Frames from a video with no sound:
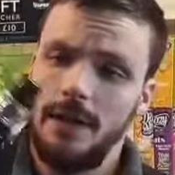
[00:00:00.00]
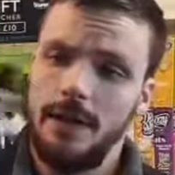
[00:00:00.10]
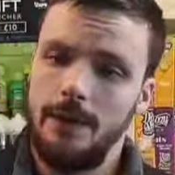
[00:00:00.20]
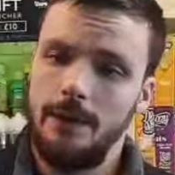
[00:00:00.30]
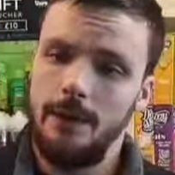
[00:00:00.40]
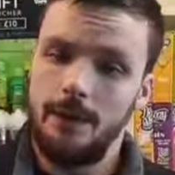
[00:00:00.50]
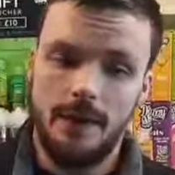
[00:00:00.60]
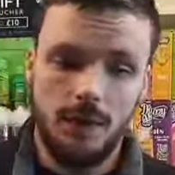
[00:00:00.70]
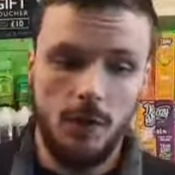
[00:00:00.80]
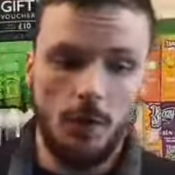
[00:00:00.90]
Now,
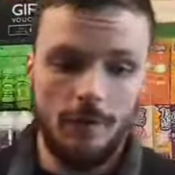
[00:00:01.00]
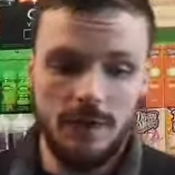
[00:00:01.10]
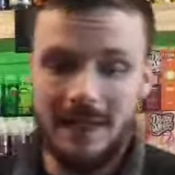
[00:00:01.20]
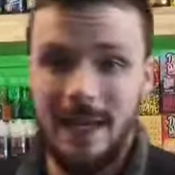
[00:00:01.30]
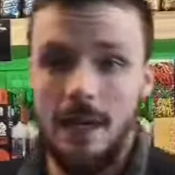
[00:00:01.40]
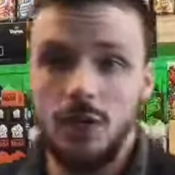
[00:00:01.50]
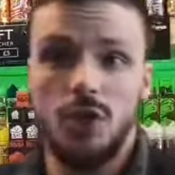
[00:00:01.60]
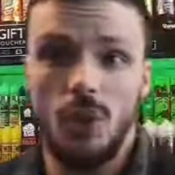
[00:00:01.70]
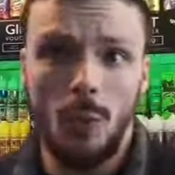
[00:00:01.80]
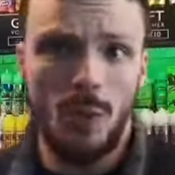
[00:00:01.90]
they do offer the
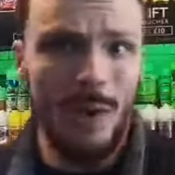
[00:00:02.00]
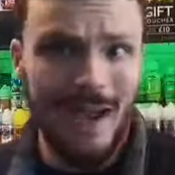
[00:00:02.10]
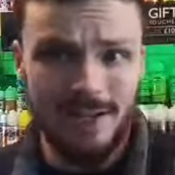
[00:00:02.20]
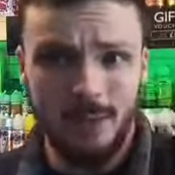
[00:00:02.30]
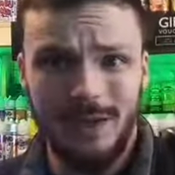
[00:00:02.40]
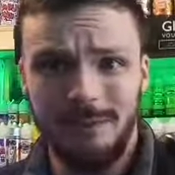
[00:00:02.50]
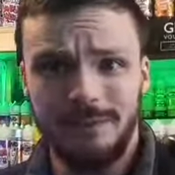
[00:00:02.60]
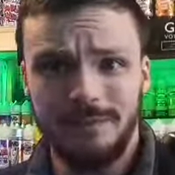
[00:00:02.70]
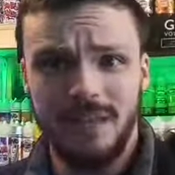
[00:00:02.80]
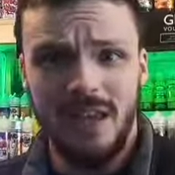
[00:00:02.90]
Aegis Solo as
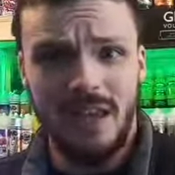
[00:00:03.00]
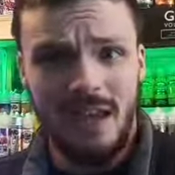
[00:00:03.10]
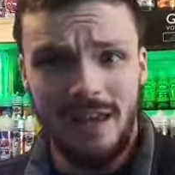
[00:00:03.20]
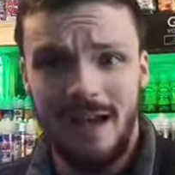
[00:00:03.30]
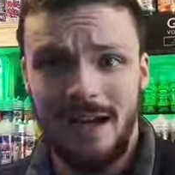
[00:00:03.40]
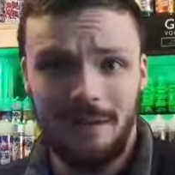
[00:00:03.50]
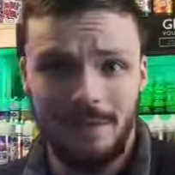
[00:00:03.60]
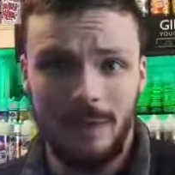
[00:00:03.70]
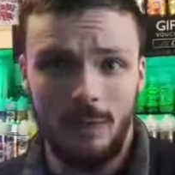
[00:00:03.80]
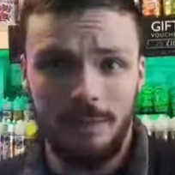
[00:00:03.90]
well. I
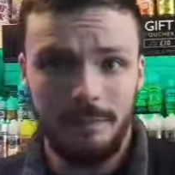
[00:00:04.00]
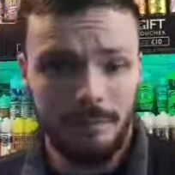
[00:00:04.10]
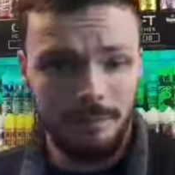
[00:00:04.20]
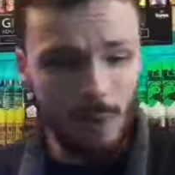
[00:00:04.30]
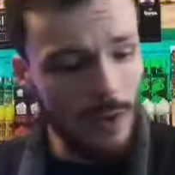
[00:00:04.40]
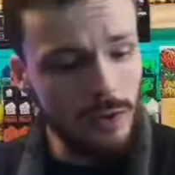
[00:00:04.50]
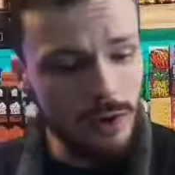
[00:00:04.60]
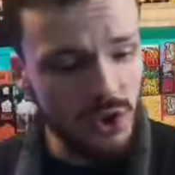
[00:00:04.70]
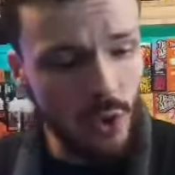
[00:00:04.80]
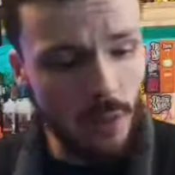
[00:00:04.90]
have that one. But I'll
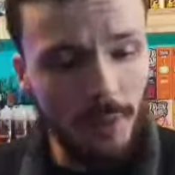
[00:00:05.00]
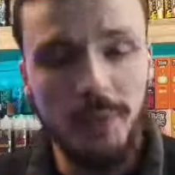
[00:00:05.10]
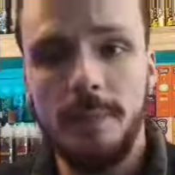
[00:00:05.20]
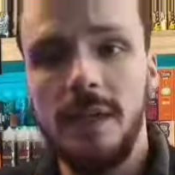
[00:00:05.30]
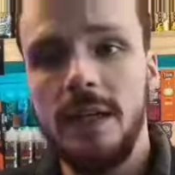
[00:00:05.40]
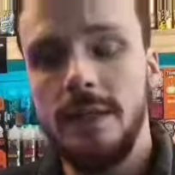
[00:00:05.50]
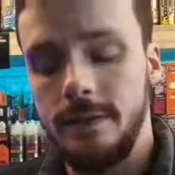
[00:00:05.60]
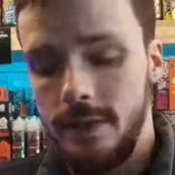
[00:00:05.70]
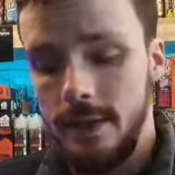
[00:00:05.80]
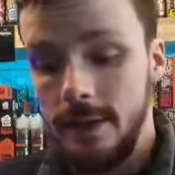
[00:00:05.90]
just talk about the
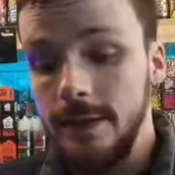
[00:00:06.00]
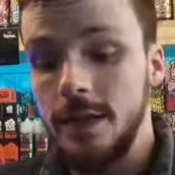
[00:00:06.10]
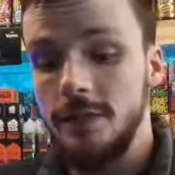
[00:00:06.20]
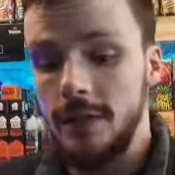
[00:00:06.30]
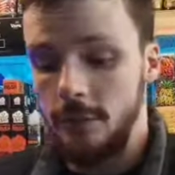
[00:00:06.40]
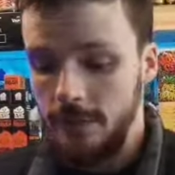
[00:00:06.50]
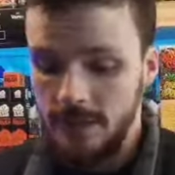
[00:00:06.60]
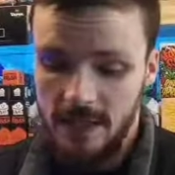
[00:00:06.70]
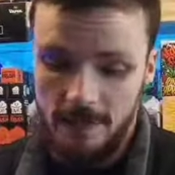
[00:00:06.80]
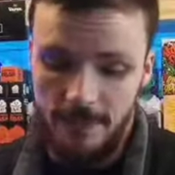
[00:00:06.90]
Mini in this video for the
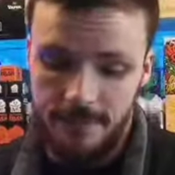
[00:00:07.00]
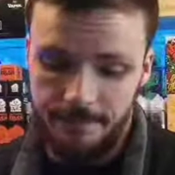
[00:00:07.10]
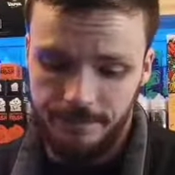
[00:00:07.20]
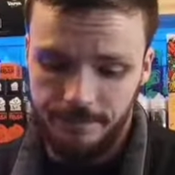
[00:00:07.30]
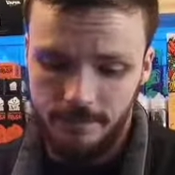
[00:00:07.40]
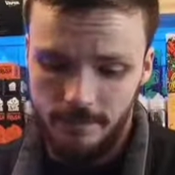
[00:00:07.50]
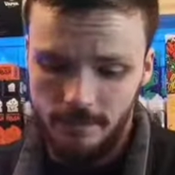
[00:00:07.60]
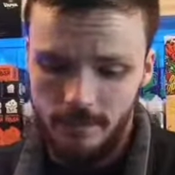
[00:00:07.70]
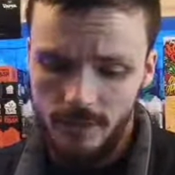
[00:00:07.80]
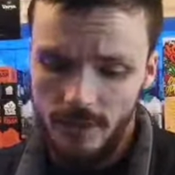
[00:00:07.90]
time being.
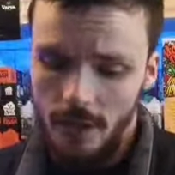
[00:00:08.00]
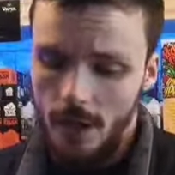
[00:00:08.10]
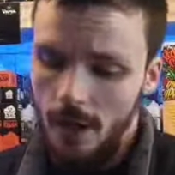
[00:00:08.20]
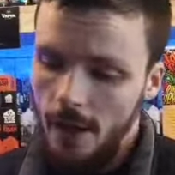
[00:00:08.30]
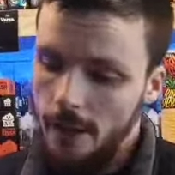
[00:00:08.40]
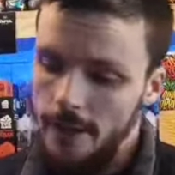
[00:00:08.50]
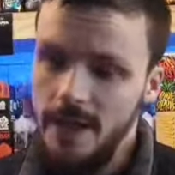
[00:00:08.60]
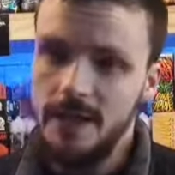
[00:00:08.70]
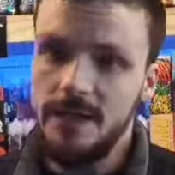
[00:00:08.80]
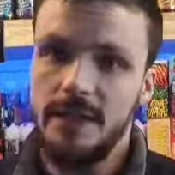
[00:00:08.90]

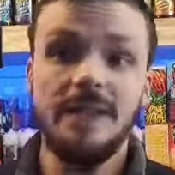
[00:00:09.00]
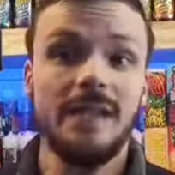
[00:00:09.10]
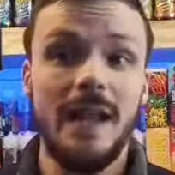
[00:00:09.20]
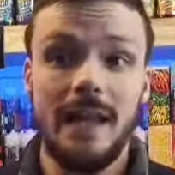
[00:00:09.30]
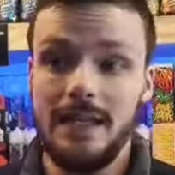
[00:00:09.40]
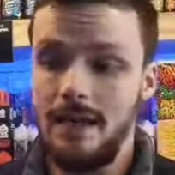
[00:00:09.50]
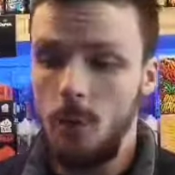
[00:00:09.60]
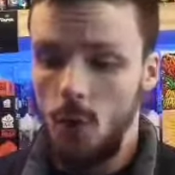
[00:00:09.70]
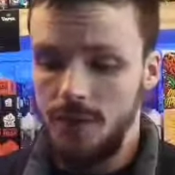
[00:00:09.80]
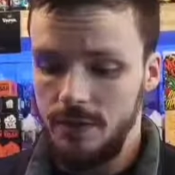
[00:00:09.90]
This is an 80
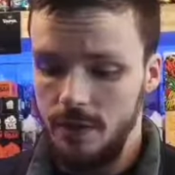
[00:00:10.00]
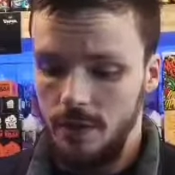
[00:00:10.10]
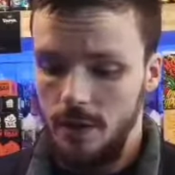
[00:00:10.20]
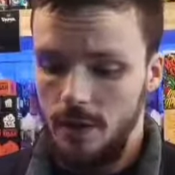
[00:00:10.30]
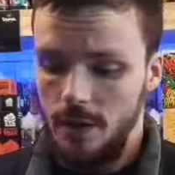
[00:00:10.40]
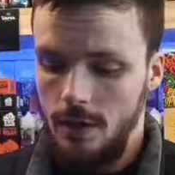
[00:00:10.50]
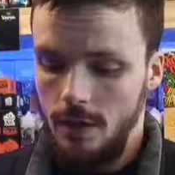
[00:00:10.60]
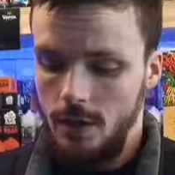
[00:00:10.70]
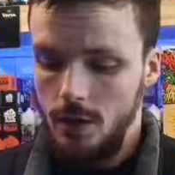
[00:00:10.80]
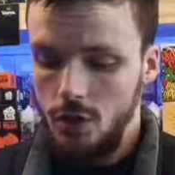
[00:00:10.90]
watt
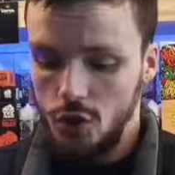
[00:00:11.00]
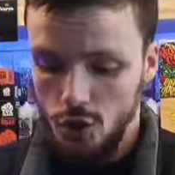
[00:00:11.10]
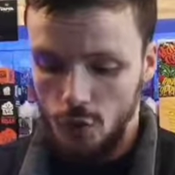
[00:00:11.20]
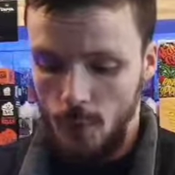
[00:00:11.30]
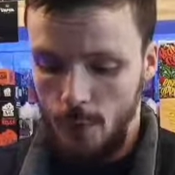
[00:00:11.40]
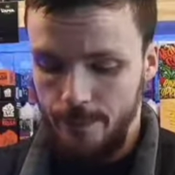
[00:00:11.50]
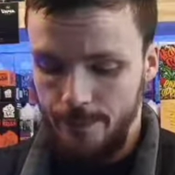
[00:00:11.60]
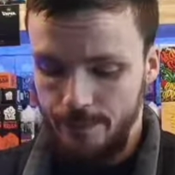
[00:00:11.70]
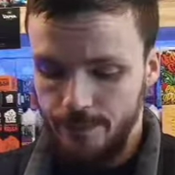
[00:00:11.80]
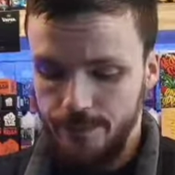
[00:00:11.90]
sub-ohm